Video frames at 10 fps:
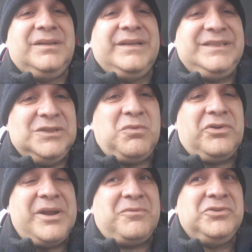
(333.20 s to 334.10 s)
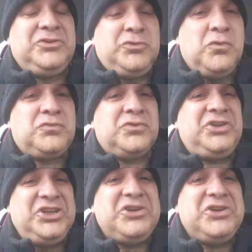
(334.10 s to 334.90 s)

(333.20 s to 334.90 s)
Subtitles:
This is what could happen, because George was